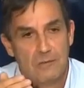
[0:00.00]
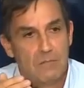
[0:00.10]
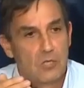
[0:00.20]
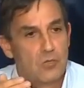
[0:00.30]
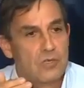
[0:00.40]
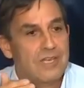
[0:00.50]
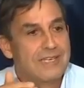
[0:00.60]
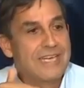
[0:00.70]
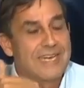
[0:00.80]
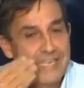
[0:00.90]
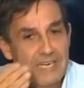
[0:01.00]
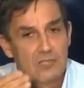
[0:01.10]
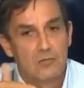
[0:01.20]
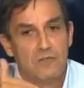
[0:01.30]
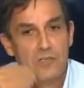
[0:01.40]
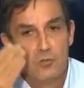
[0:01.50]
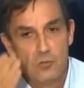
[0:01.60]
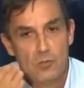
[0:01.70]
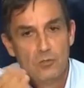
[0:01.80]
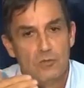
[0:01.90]
because getting out of the
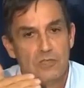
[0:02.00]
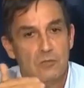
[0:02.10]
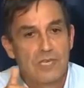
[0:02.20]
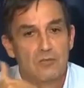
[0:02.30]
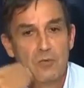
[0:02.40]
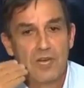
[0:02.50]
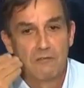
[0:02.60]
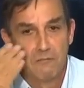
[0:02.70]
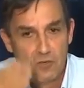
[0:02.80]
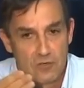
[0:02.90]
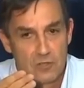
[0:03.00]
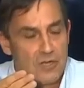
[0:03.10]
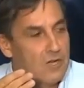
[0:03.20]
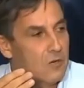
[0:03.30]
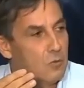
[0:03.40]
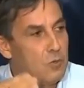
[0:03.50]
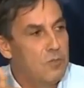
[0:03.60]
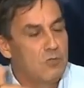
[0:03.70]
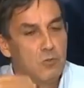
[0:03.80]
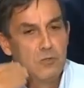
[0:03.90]
euro in a country like France would
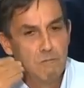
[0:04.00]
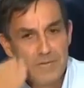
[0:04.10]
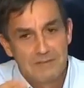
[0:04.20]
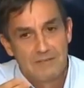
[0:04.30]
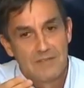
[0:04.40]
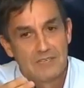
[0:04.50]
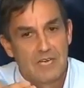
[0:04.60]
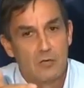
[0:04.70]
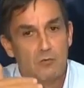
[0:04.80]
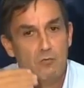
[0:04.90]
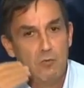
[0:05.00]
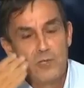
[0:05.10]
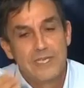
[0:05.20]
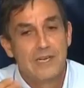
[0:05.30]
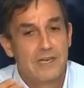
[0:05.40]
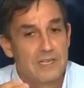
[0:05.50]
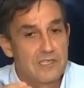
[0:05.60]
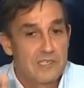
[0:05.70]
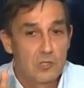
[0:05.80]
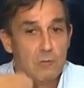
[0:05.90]
be to admit that our ruling
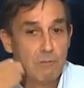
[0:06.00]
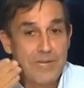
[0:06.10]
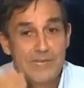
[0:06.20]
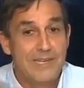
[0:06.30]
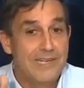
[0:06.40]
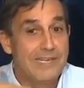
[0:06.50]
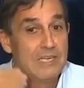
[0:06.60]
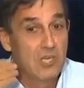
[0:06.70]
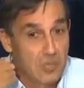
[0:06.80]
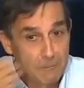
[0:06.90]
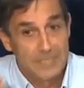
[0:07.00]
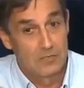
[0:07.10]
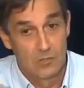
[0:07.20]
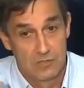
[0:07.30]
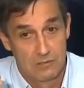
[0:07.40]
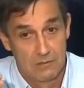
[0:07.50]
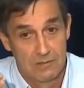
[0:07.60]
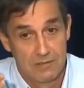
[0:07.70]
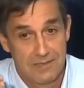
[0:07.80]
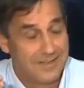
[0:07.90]
class is completely incompetent.
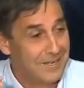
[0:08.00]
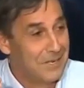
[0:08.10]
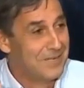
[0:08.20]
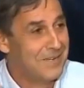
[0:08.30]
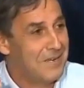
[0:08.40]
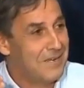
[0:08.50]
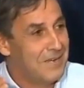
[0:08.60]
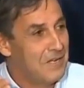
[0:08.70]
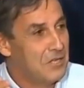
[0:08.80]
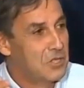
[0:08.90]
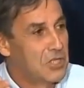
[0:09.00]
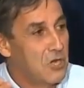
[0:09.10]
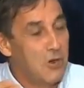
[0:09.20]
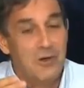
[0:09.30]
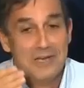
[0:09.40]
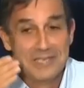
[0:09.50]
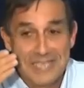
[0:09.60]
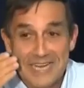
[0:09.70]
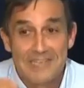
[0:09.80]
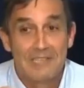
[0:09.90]
So
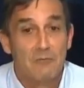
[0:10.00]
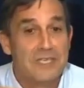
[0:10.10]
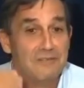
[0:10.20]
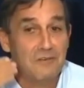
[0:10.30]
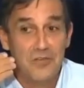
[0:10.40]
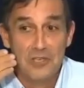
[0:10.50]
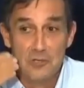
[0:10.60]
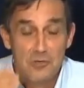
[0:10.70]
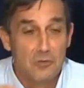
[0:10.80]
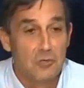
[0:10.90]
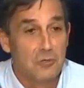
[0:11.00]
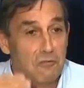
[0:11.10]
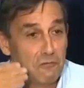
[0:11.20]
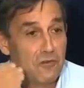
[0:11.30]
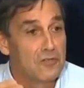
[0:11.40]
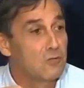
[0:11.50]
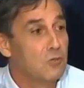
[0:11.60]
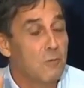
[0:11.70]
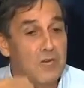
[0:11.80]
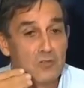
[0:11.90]
getting rid of the euro in France
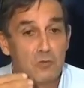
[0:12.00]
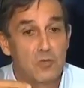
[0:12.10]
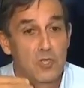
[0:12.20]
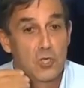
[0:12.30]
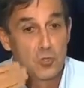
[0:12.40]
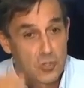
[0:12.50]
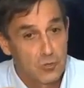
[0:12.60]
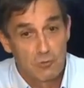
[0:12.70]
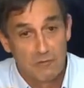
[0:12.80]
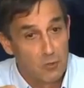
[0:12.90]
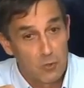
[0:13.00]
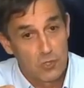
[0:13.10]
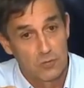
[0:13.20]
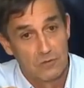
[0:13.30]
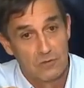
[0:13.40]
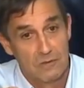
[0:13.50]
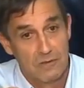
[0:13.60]
would amount to a social revolution,